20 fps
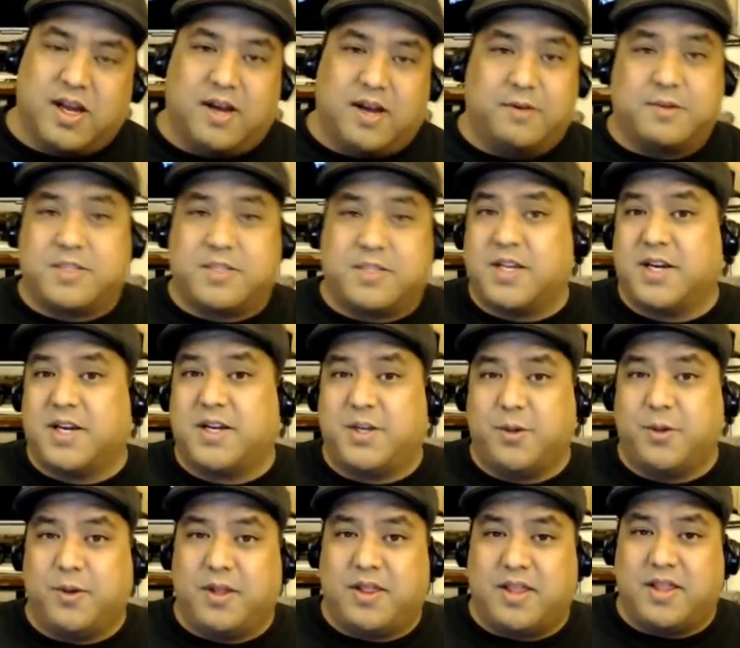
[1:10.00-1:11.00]
stuck
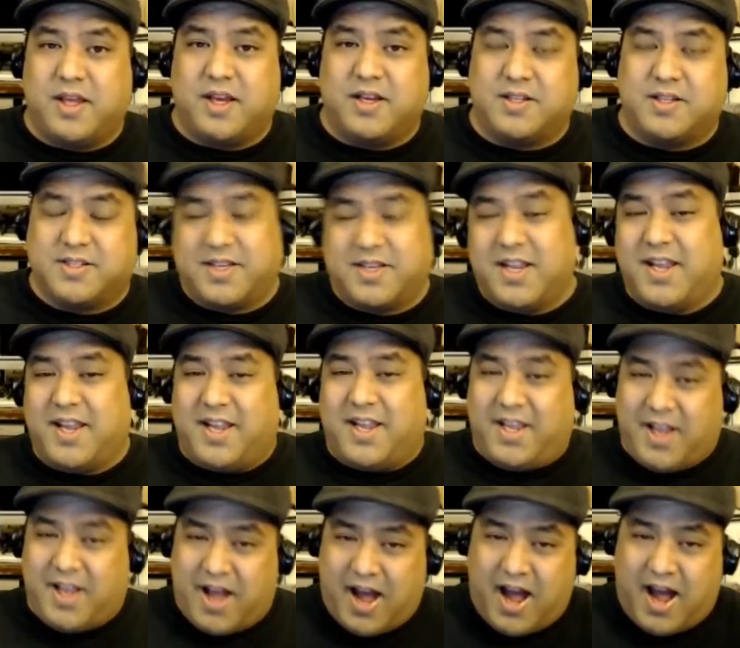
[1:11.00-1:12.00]
doing things
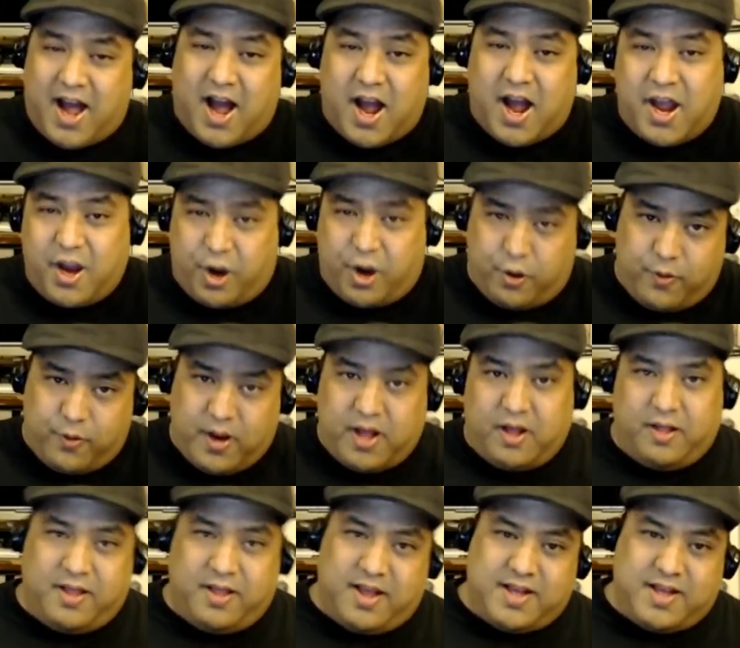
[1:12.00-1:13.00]

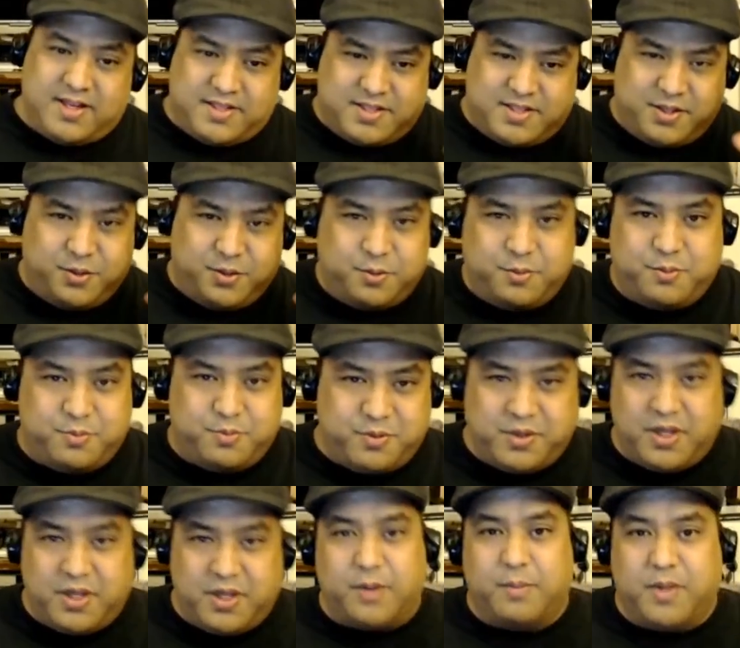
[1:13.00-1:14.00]
IRL, as you
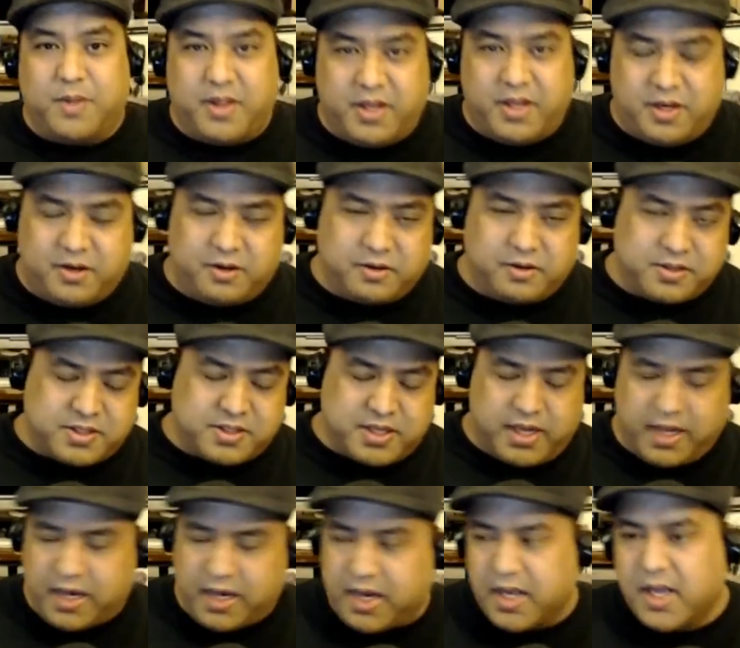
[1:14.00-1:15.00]
young millennials
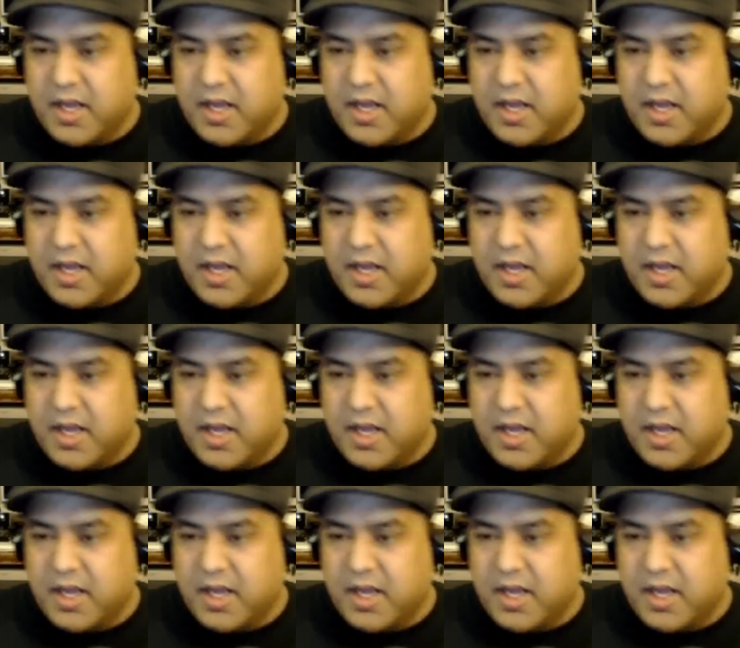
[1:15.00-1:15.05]
say it.